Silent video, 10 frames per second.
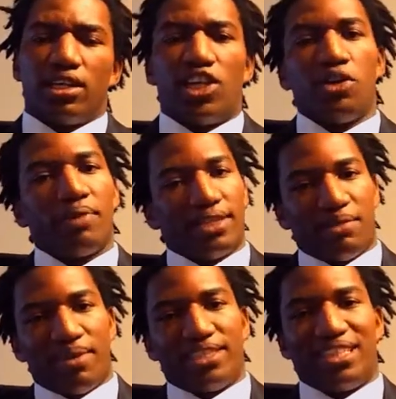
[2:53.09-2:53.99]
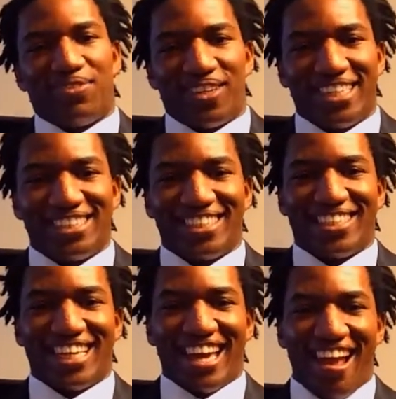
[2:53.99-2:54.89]
Human is a bit different,
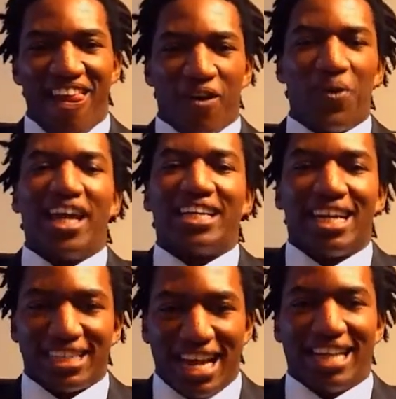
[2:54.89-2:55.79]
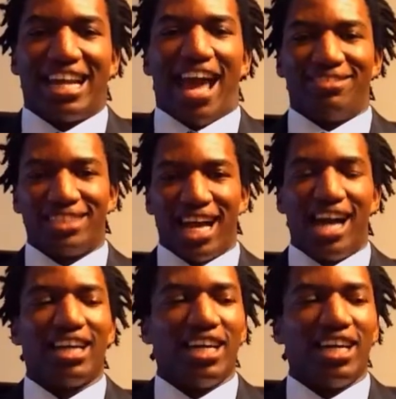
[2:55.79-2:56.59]
okay? We are not like livestock.